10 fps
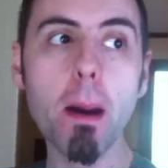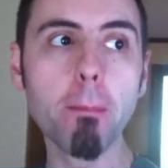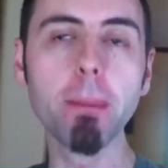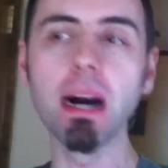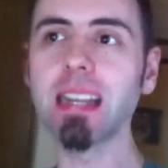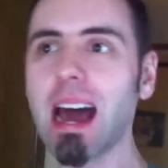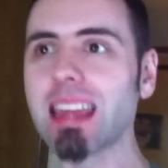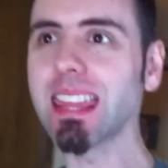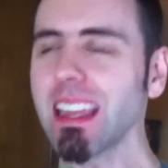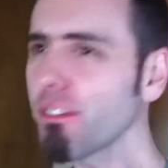But I
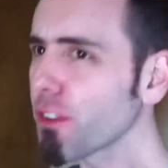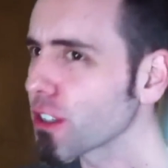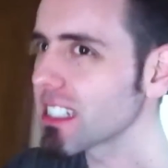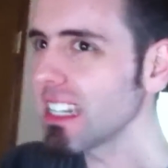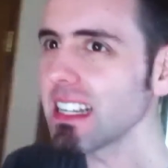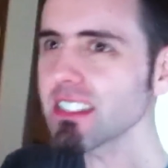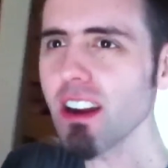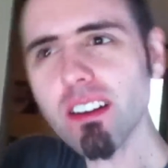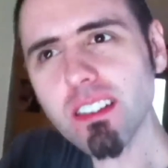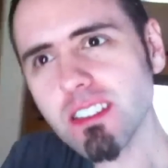think if your CDs
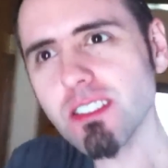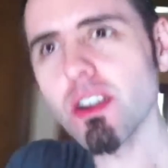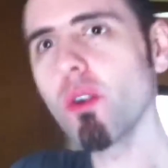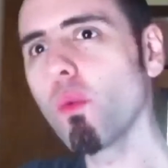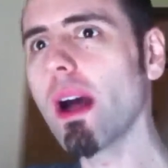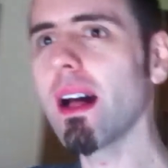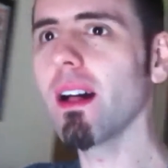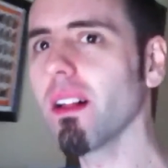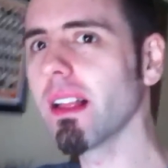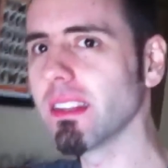aren't so
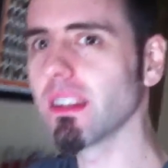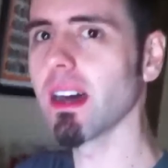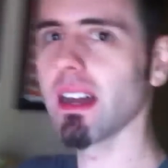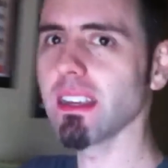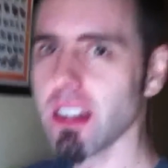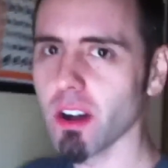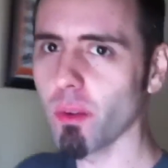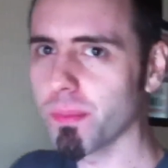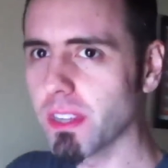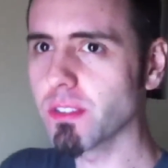well and uh, you
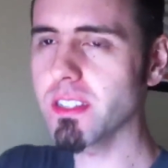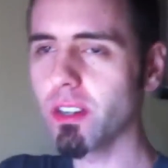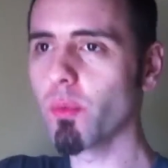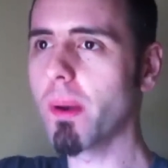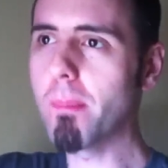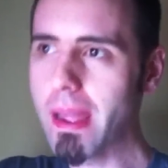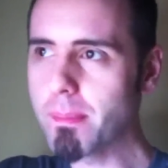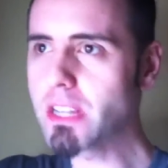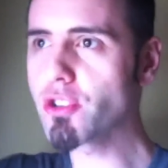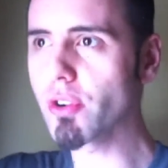know, you still want to
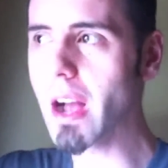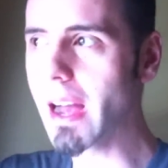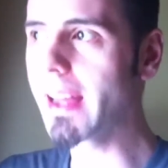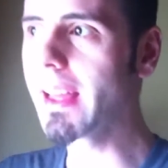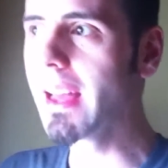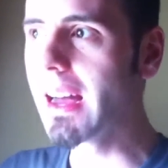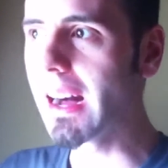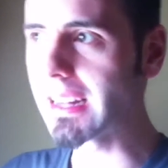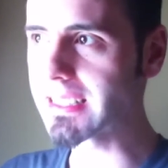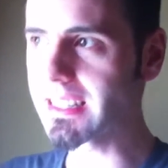maybe try
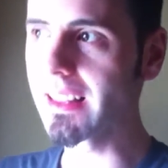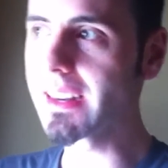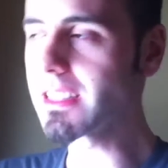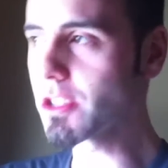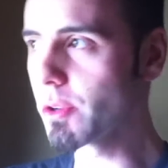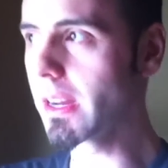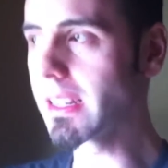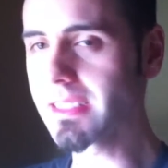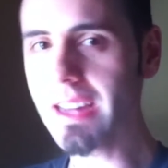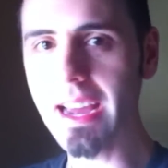uh, selling it to
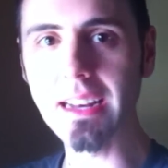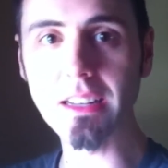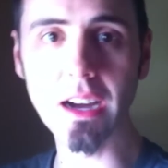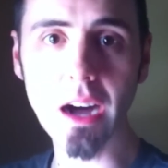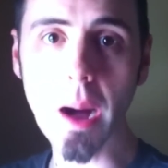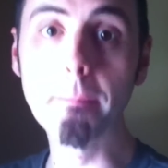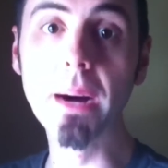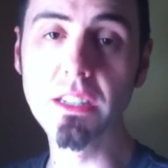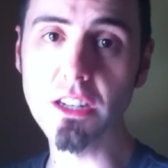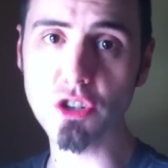a site, uh,
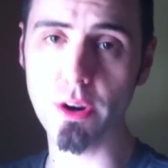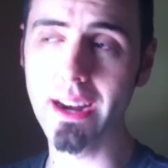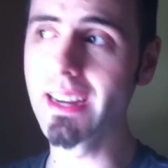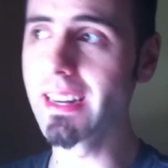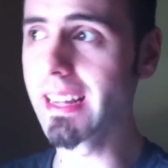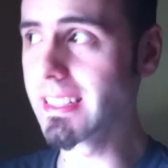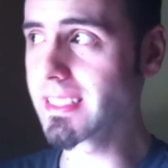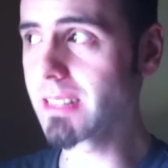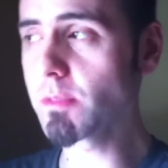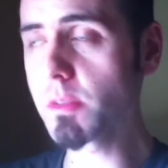Abundatrade
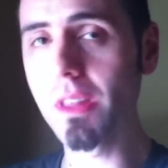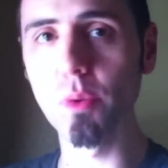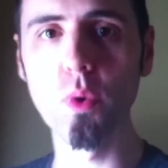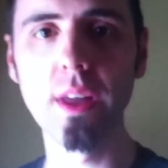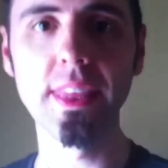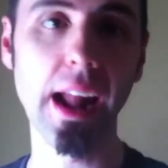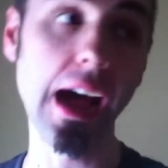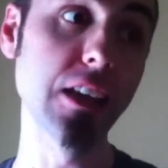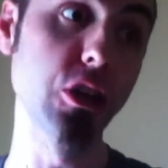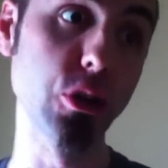is seems to be the one that
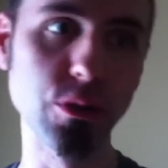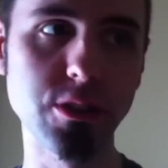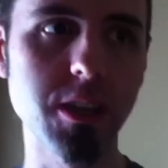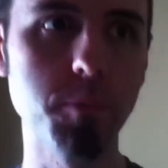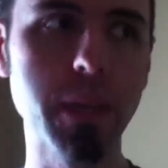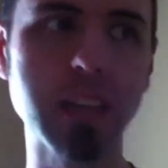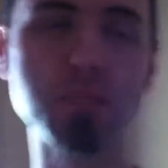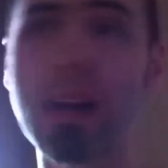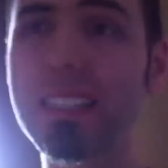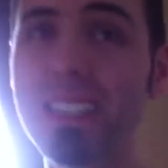I used
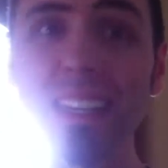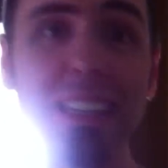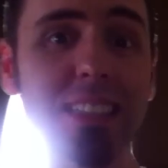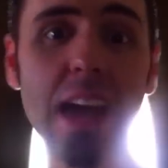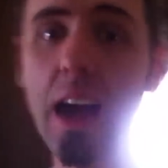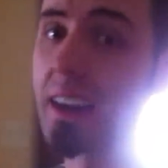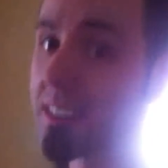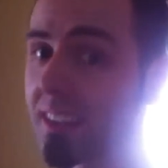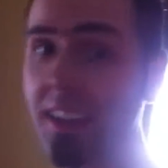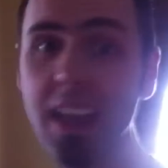because my CDs,
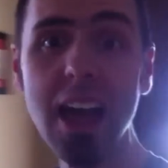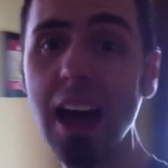honestly,